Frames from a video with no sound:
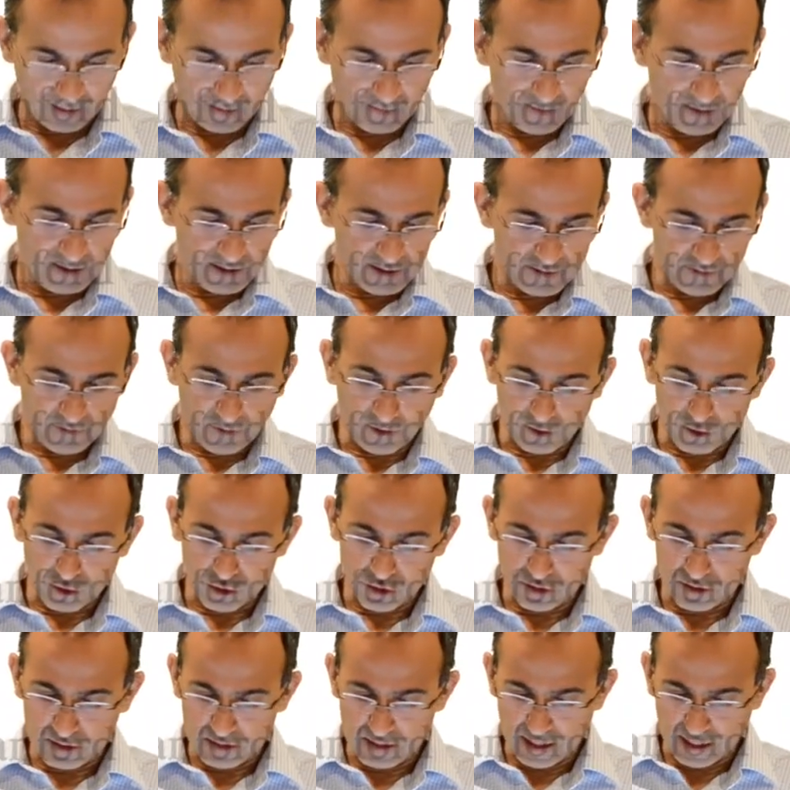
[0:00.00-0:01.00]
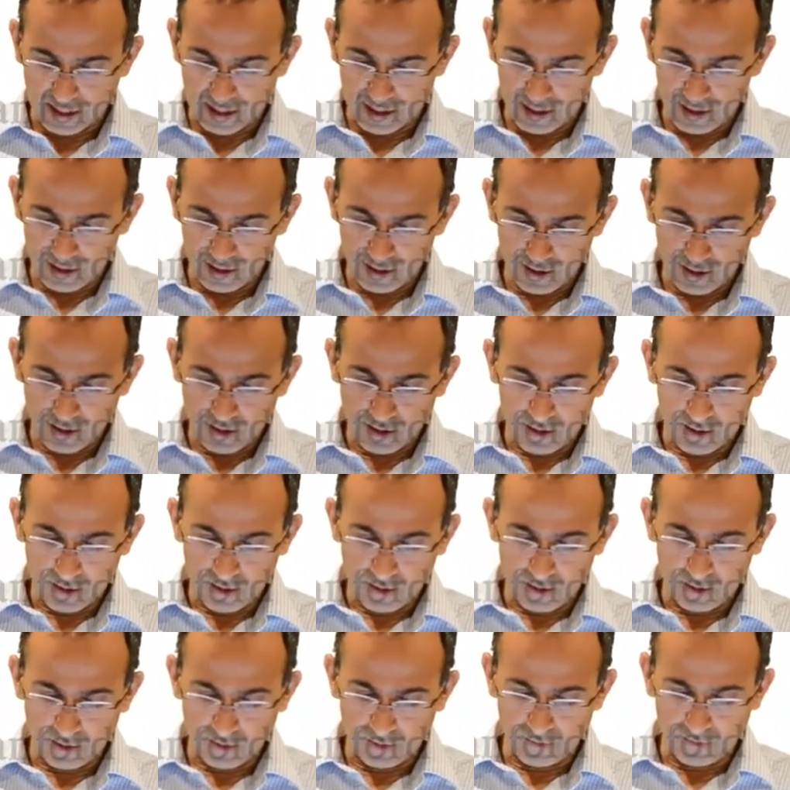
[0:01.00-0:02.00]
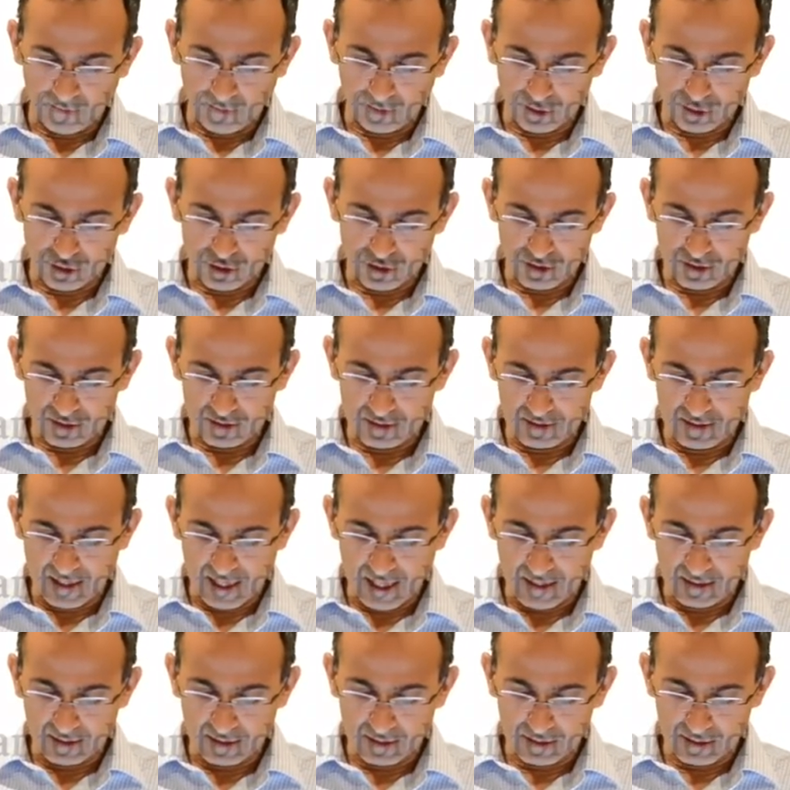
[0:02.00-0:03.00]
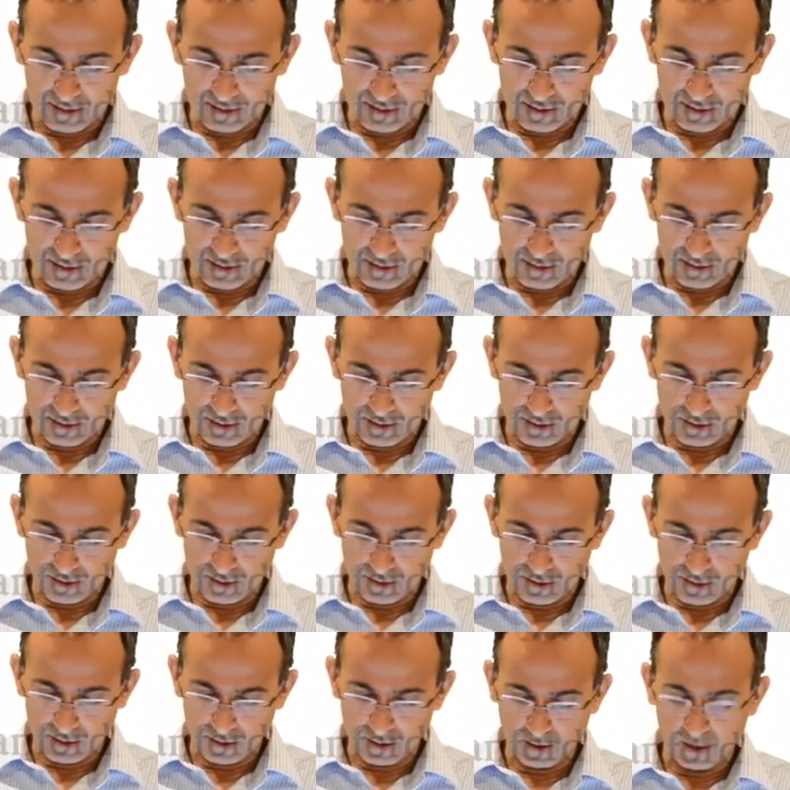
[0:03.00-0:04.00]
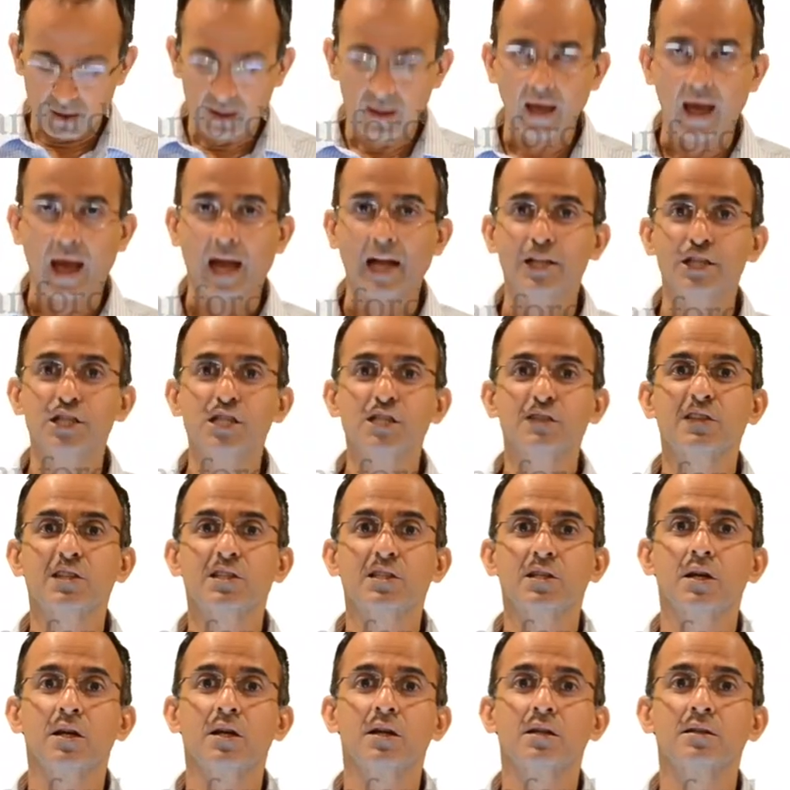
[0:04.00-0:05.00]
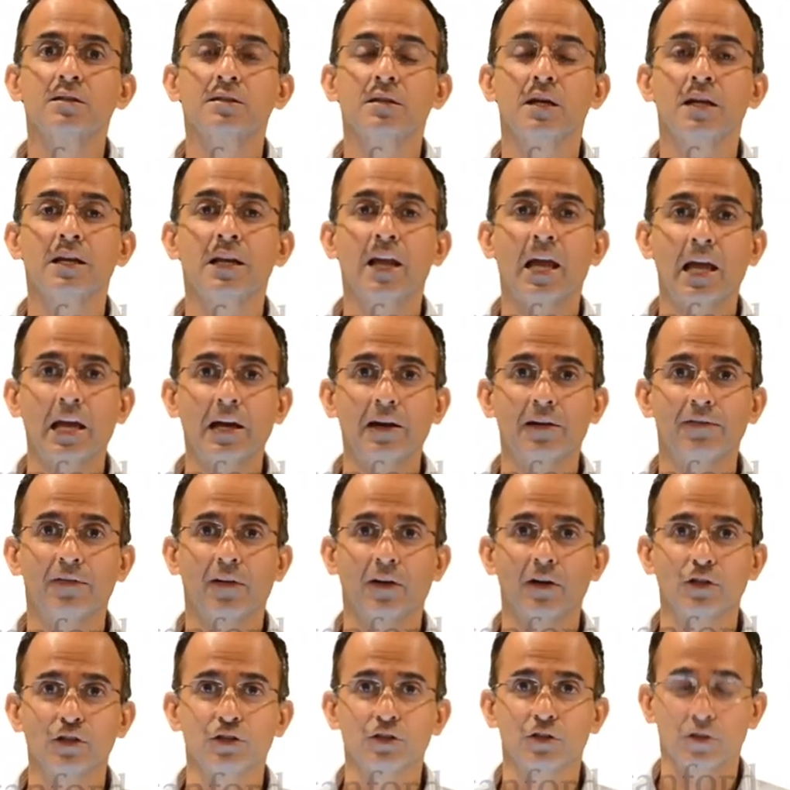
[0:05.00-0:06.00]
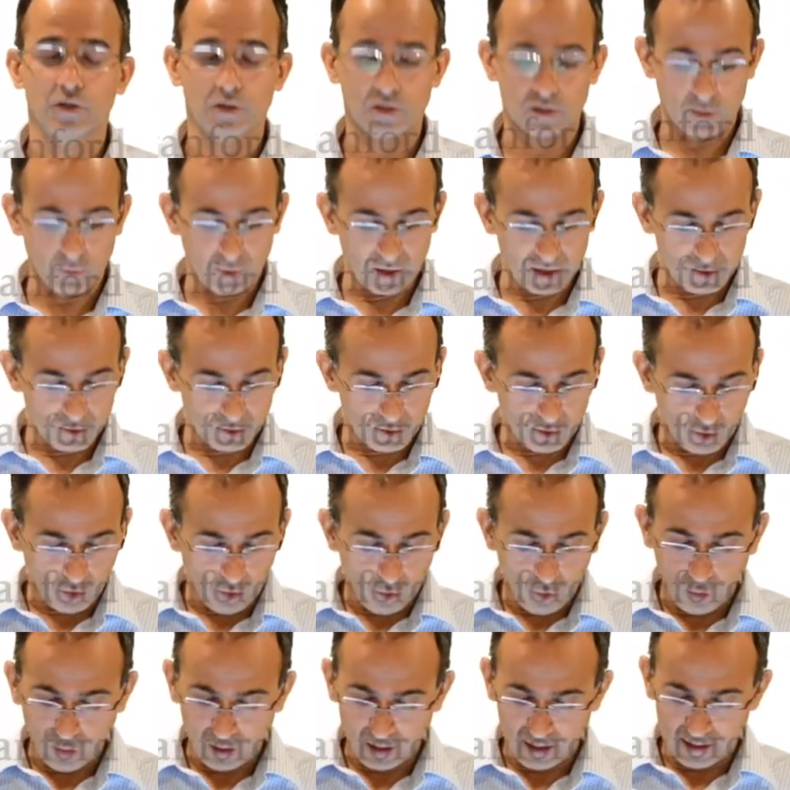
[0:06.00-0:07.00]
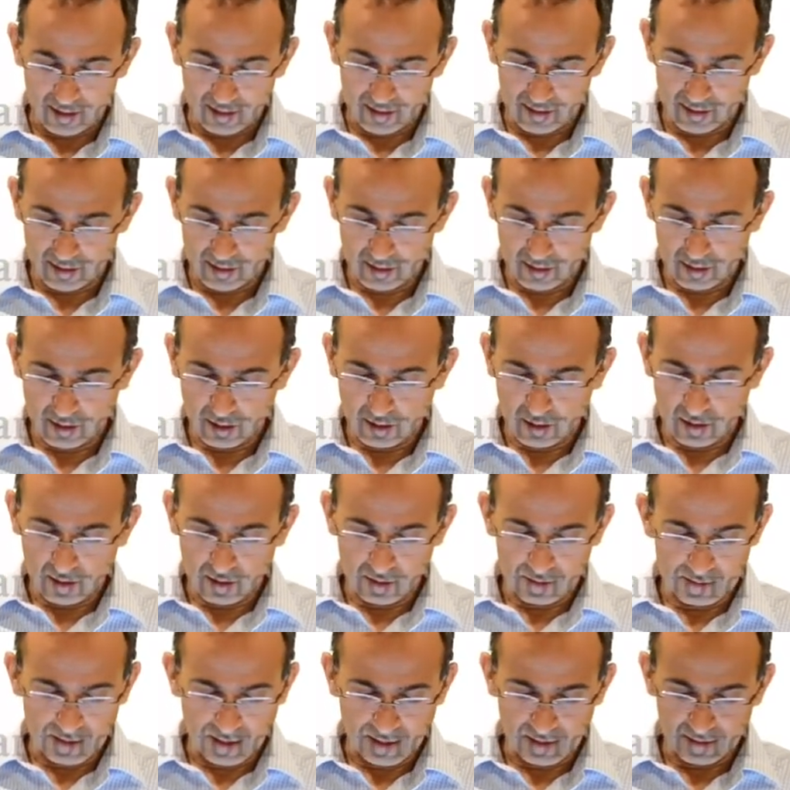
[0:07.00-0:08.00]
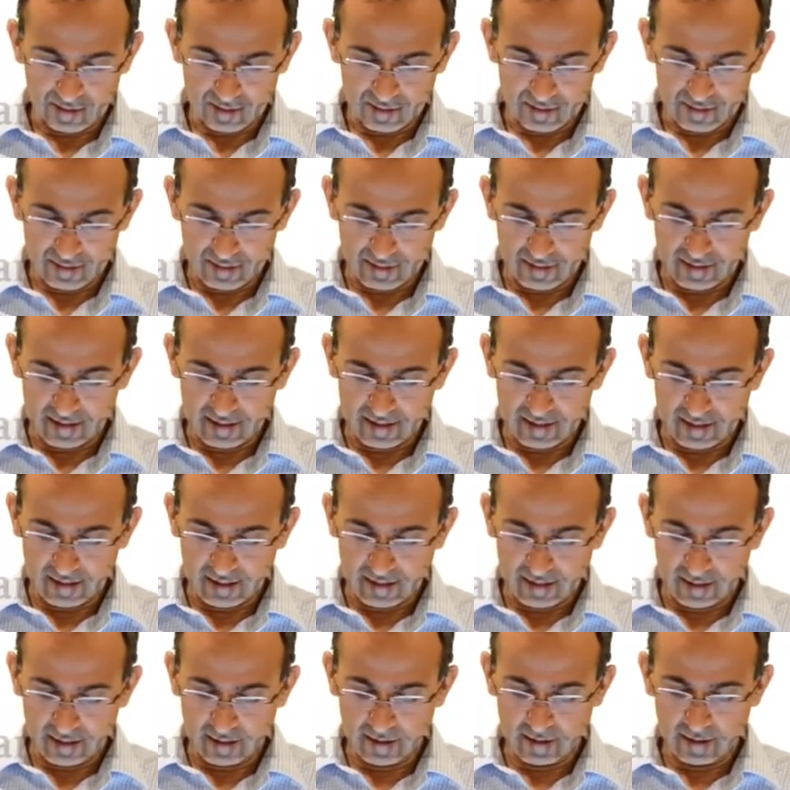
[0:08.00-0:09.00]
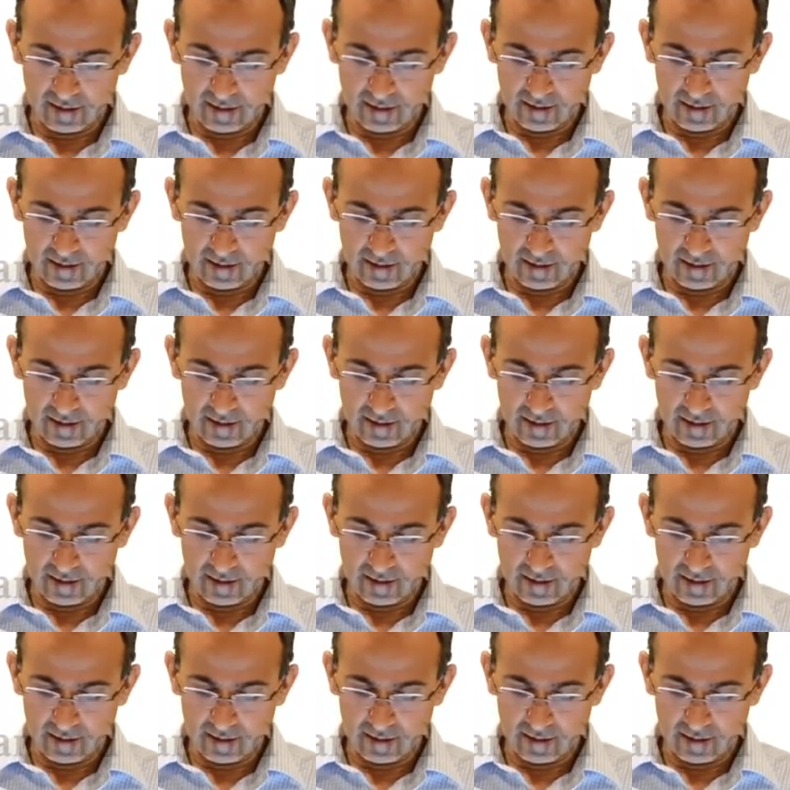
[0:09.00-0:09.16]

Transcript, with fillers: these functions here, the function dints actually returns a layer function. So when you call it dints d